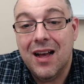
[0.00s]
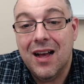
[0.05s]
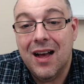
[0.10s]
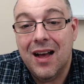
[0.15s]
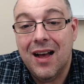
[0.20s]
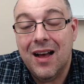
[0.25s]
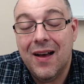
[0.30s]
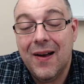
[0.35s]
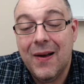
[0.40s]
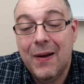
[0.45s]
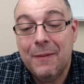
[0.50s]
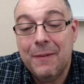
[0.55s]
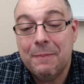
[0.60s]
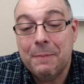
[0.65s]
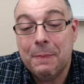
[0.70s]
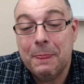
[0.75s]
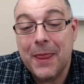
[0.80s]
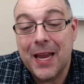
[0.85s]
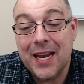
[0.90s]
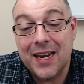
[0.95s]

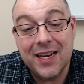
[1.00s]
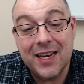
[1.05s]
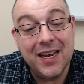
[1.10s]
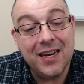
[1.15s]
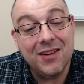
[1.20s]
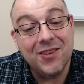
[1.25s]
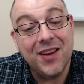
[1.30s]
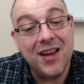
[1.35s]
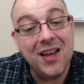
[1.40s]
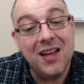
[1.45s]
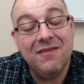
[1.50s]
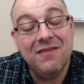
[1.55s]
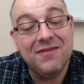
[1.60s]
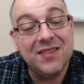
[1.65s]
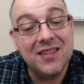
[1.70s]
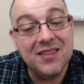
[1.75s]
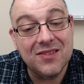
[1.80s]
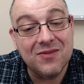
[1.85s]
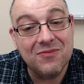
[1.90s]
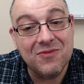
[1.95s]
And then you have
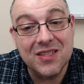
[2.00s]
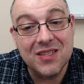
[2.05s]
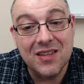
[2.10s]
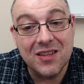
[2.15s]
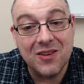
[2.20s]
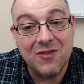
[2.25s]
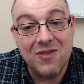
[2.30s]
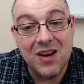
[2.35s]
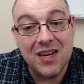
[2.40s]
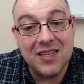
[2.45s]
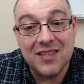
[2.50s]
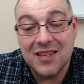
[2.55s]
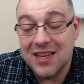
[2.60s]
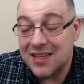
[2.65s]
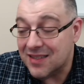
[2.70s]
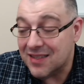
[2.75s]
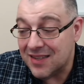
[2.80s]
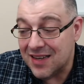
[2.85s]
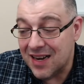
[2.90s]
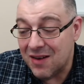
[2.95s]
this risen Christ
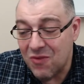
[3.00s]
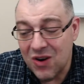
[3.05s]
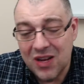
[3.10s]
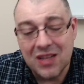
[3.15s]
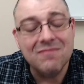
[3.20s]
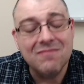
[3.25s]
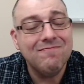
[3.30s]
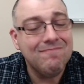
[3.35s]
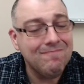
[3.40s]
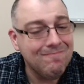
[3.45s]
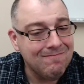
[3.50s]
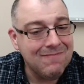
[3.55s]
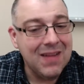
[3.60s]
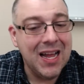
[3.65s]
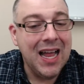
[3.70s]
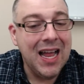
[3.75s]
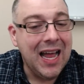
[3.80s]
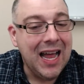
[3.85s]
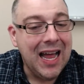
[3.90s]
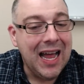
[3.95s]
that say, well,
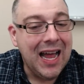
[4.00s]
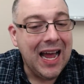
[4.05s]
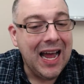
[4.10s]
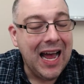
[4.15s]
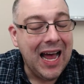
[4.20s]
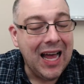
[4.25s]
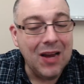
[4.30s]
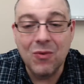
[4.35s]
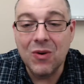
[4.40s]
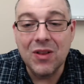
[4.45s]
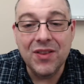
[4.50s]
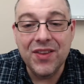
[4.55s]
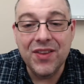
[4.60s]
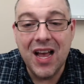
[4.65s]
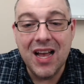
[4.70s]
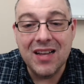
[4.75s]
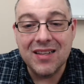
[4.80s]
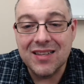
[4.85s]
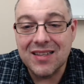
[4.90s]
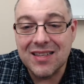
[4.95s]
I will
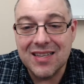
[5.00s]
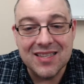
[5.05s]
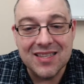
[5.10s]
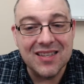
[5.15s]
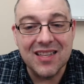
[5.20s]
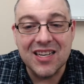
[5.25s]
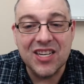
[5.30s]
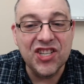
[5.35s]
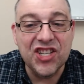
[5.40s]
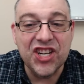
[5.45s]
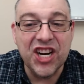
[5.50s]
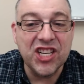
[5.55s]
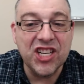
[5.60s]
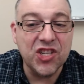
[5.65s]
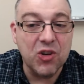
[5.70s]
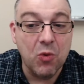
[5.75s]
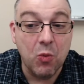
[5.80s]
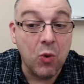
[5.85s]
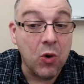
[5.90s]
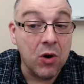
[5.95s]
not necessarily change
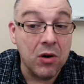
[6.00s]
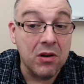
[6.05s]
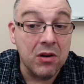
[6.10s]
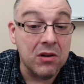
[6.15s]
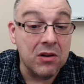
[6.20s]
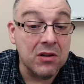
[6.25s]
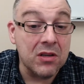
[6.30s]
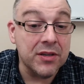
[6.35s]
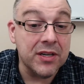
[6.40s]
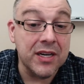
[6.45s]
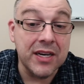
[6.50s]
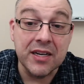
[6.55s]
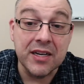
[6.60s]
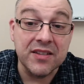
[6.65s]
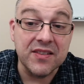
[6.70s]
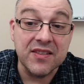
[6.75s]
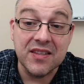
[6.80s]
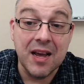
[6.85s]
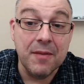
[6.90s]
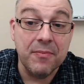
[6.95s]
the world in a
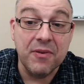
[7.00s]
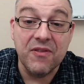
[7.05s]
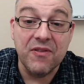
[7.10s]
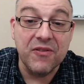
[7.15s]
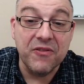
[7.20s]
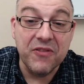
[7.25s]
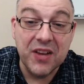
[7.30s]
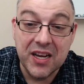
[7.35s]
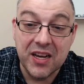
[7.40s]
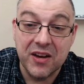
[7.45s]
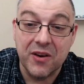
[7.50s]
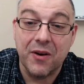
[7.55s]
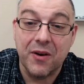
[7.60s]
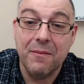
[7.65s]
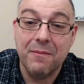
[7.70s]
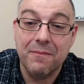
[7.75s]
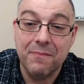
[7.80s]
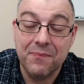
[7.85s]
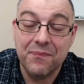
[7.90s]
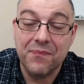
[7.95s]
snap of a finger,
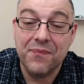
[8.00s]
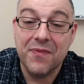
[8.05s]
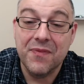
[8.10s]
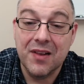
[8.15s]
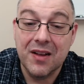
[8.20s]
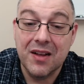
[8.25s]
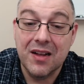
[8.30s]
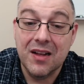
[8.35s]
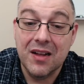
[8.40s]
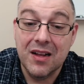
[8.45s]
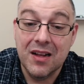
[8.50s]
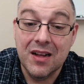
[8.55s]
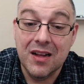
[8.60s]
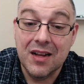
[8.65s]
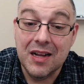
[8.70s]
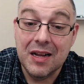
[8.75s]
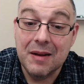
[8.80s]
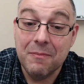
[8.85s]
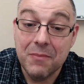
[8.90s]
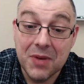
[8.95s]

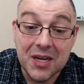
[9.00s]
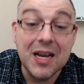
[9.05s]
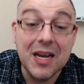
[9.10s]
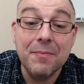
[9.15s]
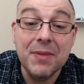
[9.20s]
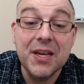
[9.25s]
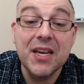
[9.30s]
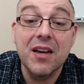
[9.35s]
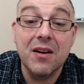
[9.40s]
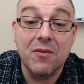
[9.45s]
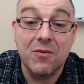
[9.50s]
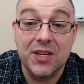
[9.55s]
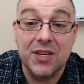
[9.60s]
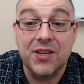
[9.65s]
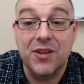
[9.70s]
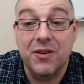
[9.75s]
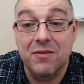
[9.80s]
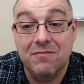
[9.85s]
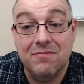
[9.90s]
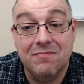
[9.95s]
but I'm here with you.